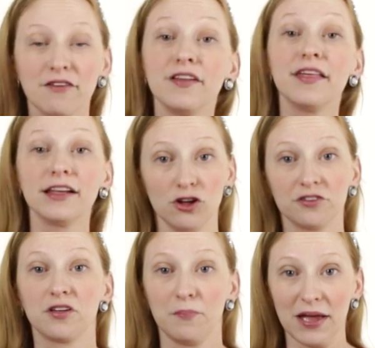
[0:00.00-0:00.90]
everything
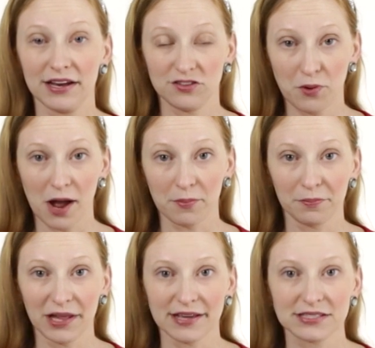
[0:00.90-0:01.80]
looks to be in its proper
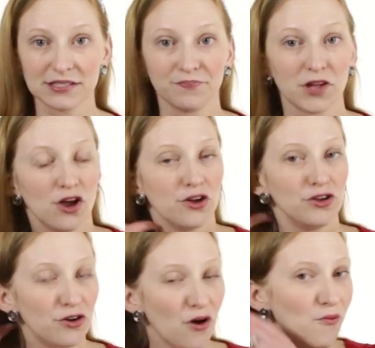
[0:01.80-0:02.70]
place.
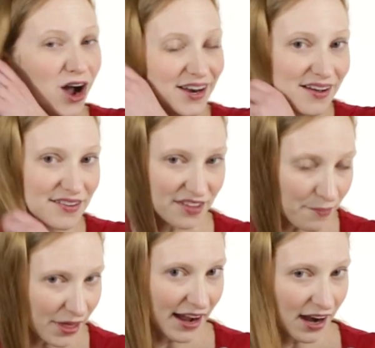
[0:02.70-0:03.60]
You don't want
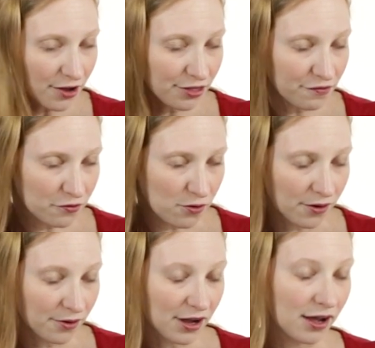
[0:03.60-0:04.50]
some of the hair in the
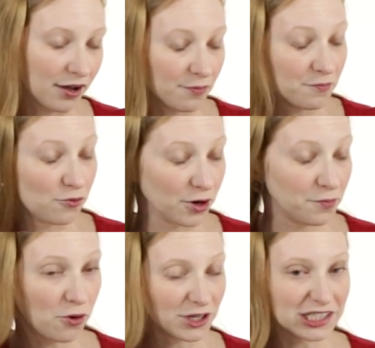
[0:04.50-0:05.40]
forward
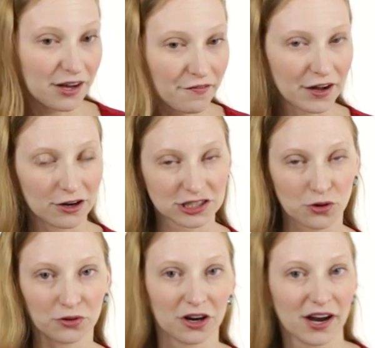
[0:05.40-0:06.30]
portion of their
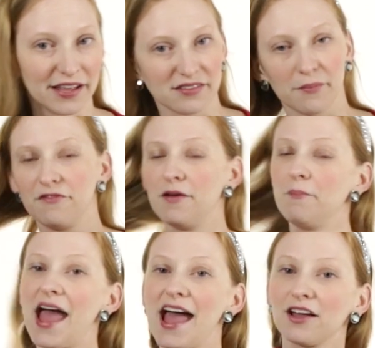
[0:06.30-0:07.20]
shoulder and some of it
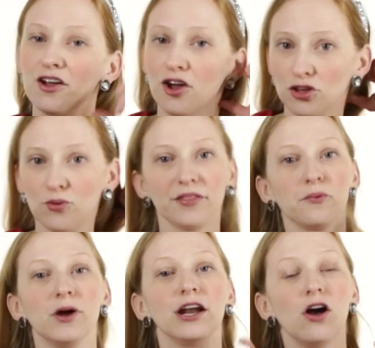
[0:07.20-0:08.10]
back. You either
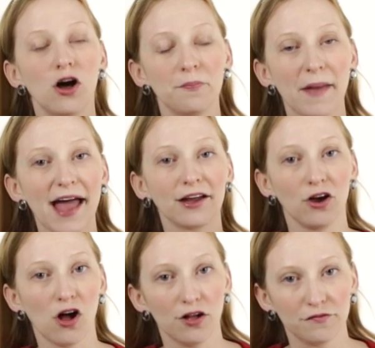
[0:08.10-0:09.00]
want it all back,
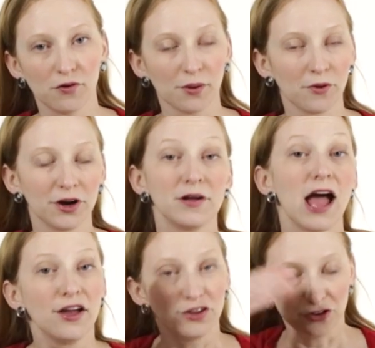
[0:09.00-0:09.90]
all forward.
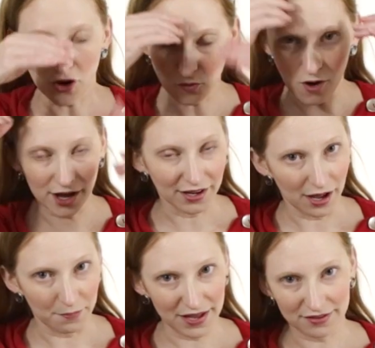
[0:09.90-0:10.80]
You don't want
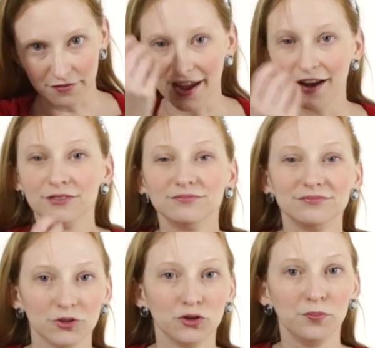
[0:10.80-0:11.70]
a piece of hair,
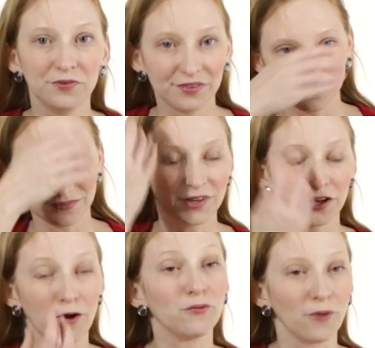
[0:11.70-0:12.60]
oops,
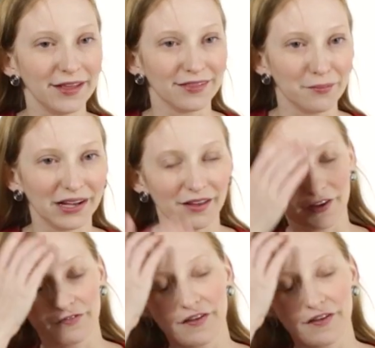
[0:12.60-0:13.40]
right in the middle of their